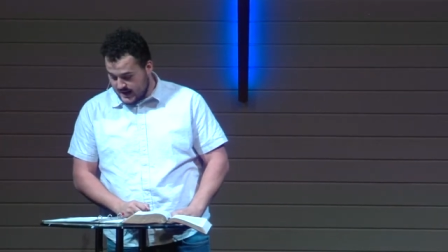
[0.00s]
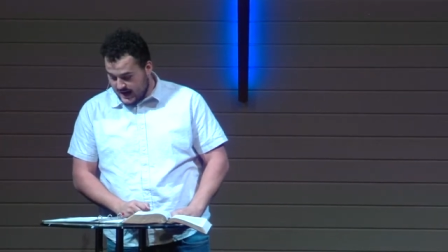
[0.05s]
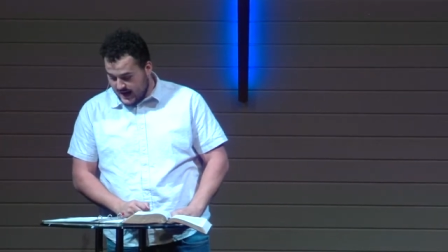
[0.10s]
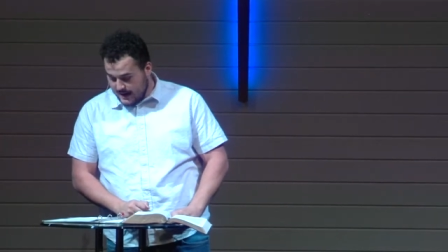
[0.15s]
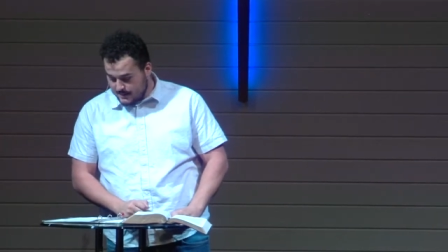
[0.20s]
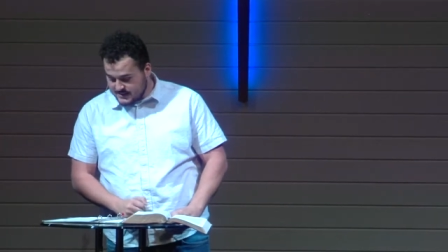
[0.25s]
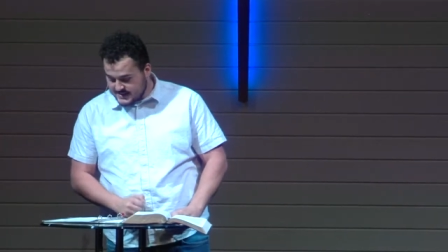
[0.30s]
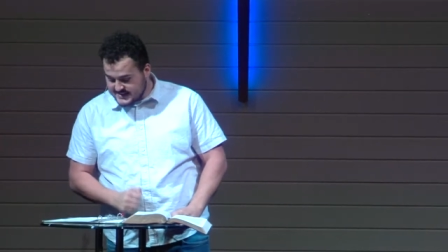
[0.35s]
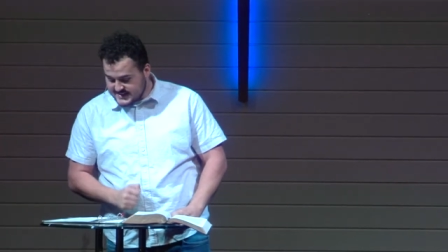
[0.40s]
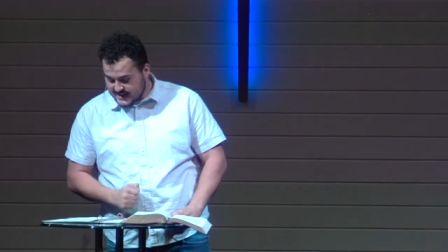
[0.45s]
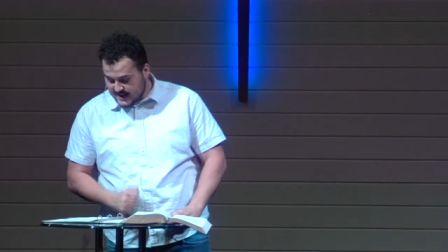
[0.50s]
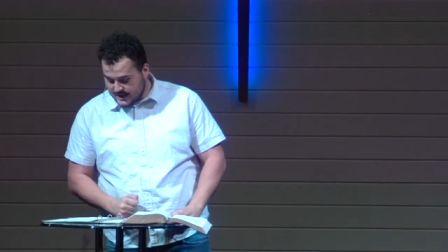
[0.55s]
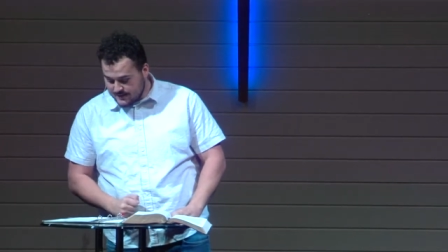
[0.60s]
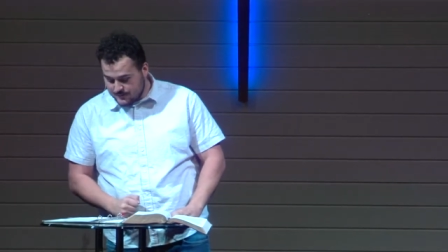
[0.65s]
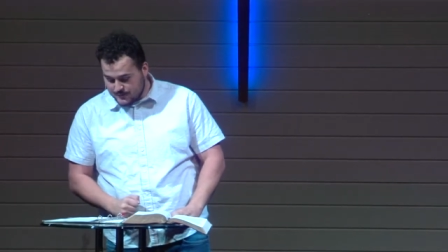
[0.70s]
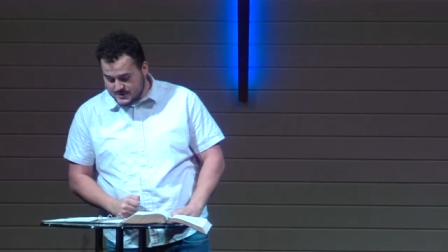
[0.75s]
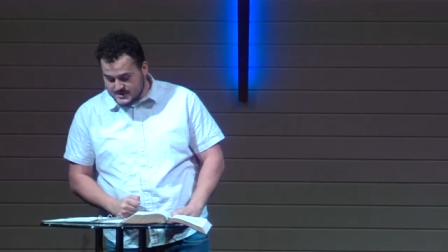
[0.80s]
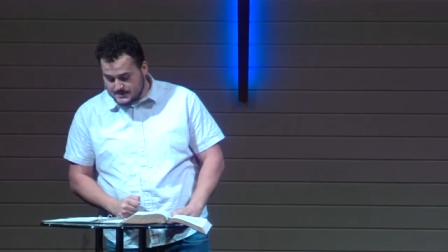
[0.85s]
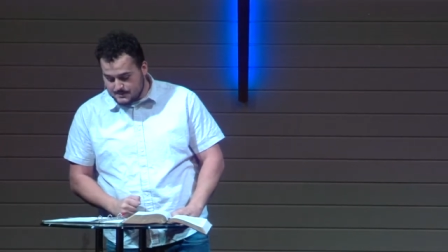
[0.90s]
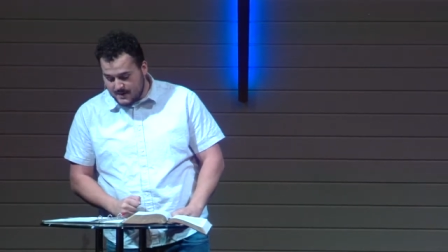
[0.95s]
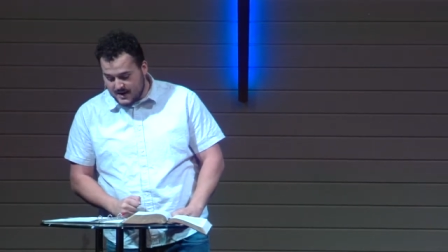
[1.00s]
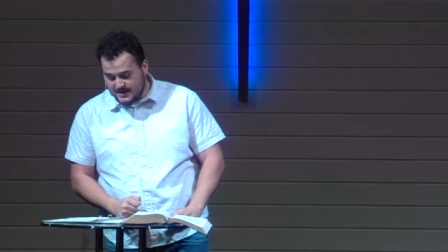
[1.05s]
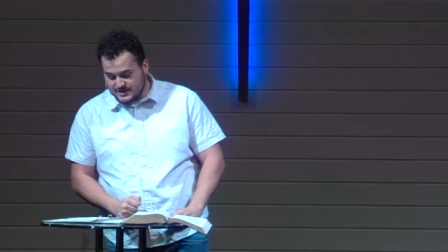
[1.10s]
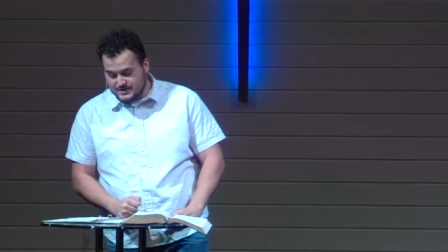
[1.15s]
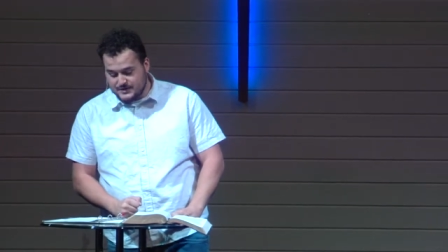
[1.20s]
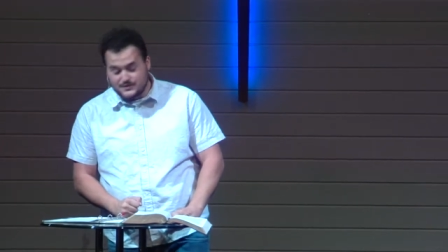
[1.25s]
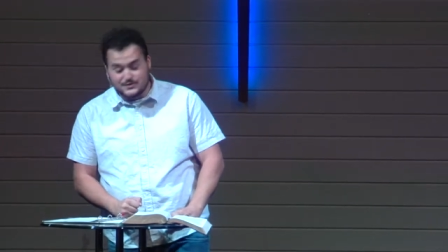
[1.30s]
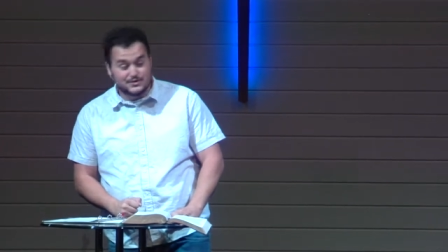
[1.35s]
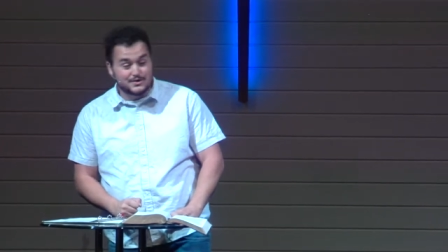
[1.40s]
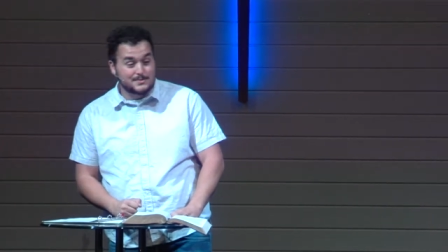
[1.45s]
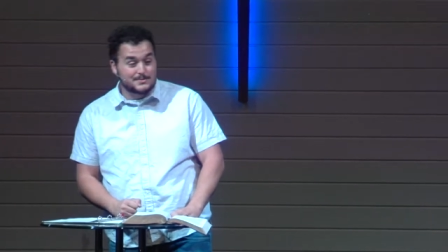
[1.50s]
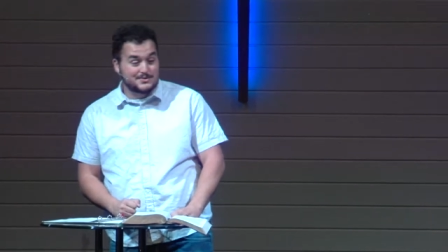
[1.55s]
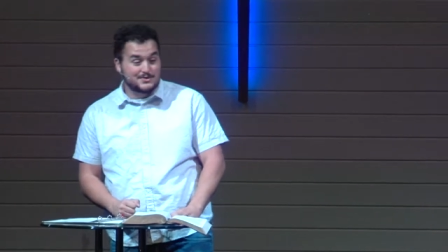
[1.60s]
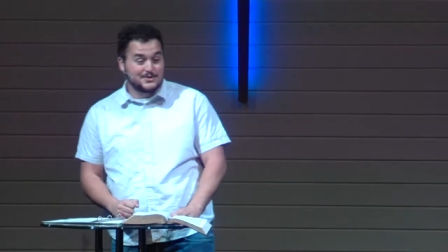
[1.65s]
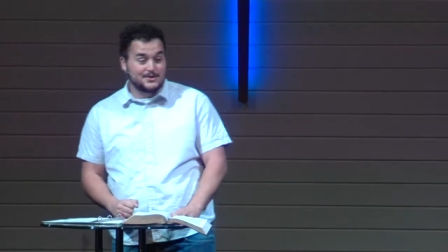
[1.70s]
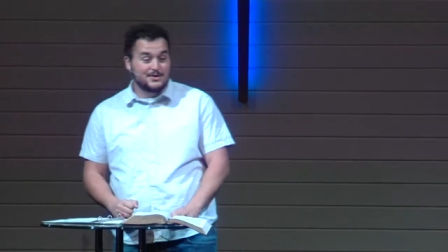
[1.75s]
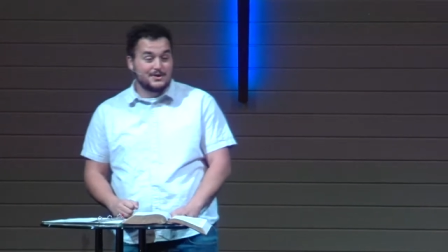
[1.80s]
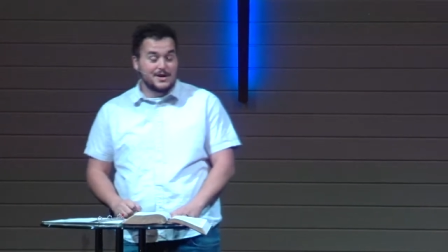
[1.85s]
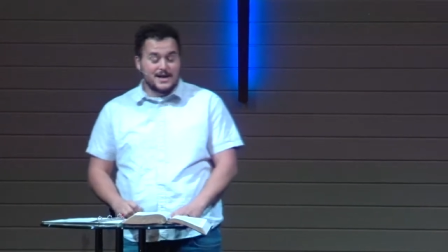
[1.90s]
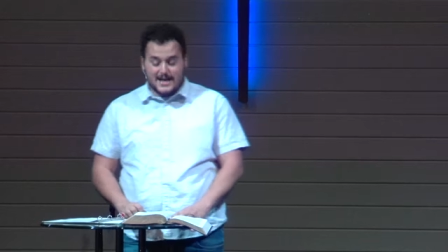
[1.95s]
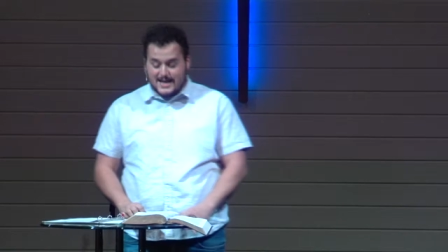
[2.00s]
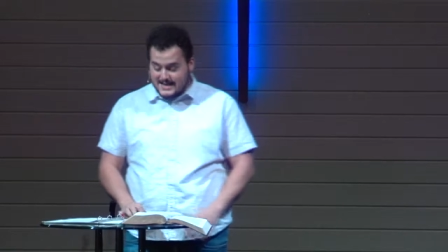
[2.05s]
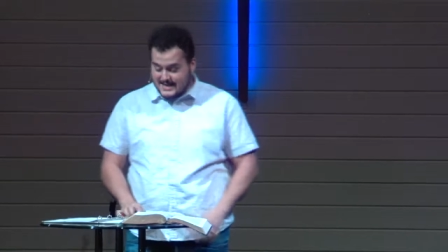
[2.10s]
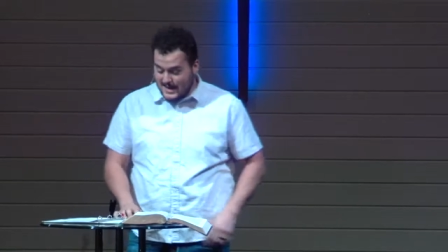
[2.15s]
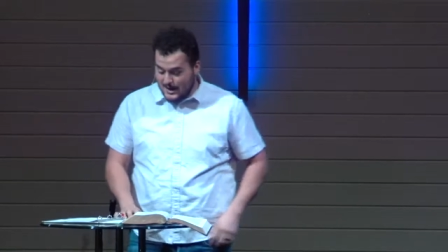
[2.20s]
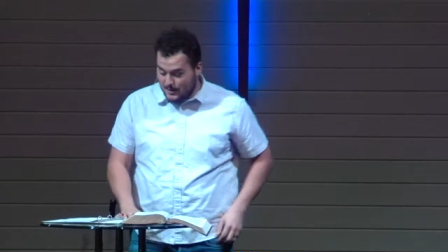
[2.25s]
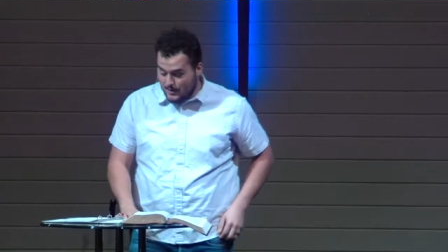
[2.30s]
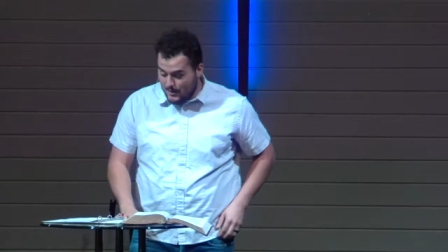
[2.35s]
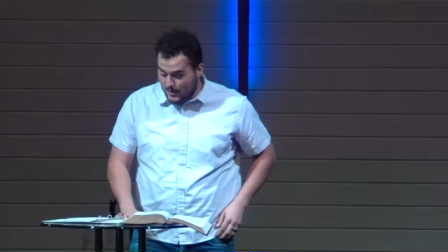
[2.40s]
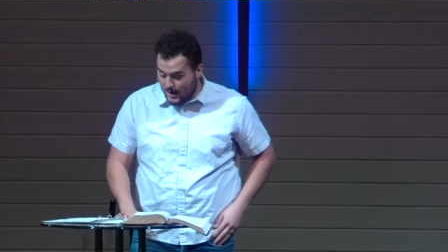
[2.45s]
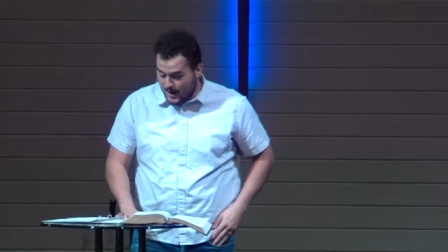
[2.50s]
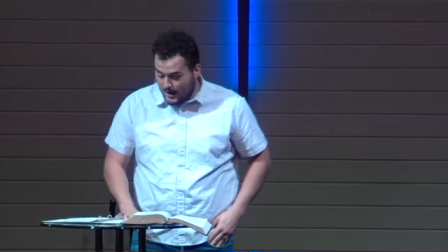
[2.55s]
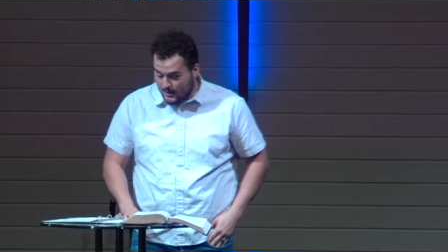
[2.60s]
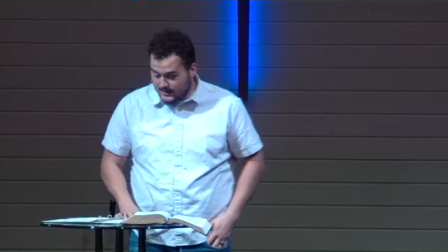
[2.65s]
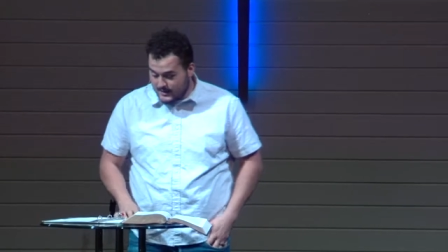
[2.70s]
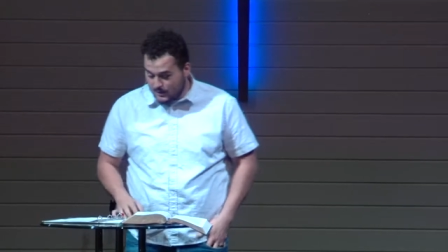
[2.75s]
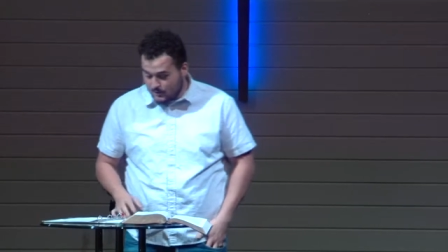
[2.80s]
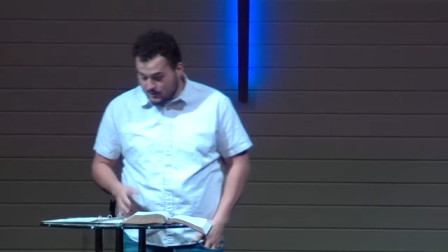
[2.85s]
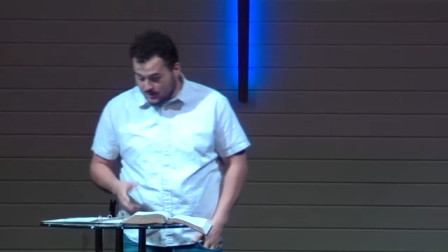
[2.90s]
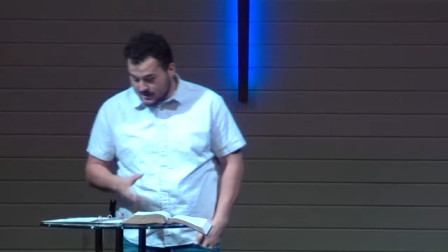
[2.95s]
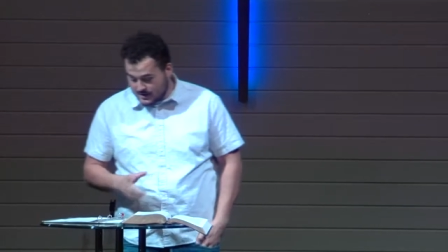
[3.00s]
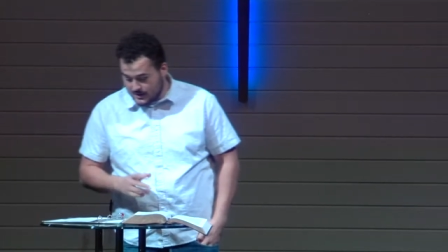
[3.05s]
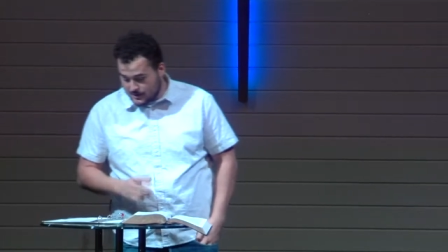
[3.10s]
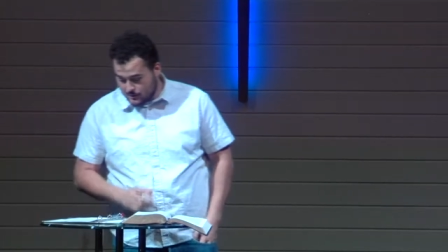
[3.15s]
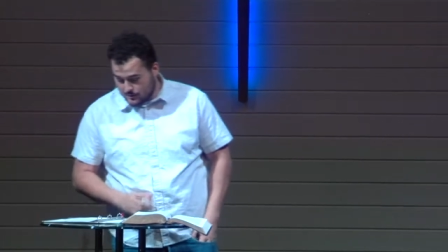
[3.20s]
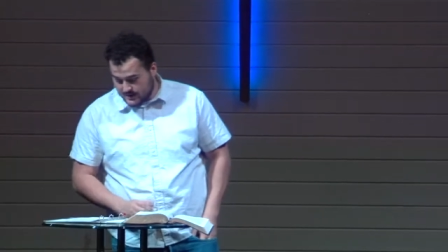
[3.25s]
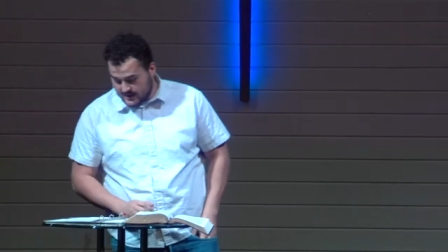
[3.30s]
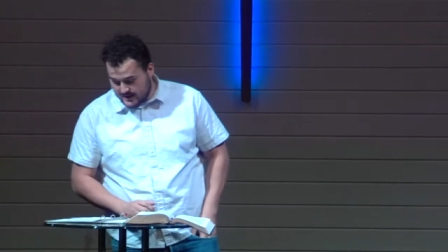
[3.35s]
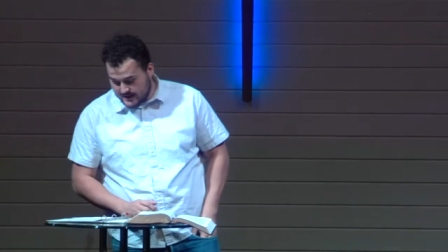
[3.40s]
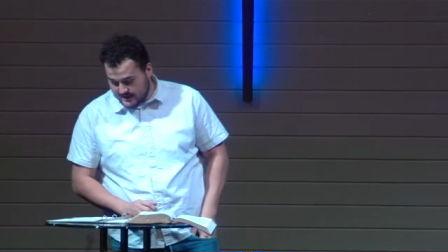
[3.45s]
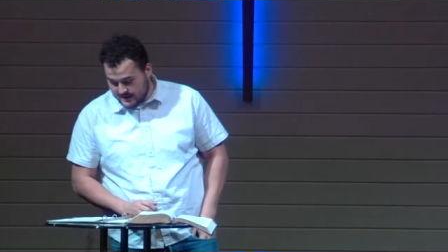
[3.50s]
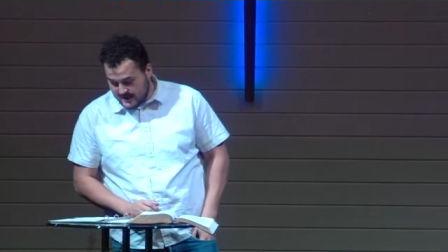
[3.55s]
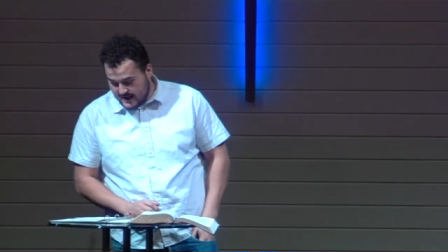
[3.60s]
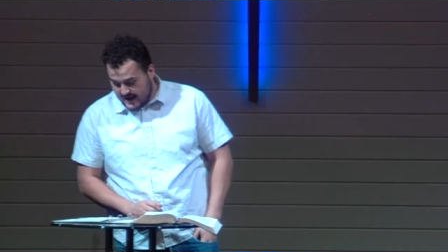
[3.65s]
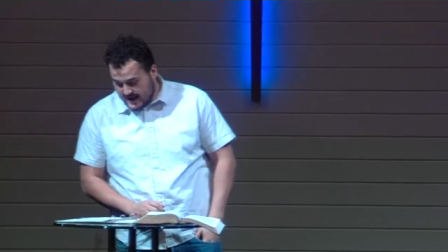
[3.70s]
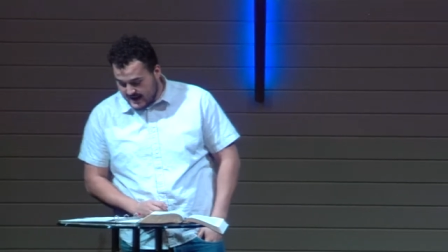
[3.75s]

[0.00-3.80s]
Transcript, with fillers: I'm excited for this passage of scripture that, uh, that we're going to read,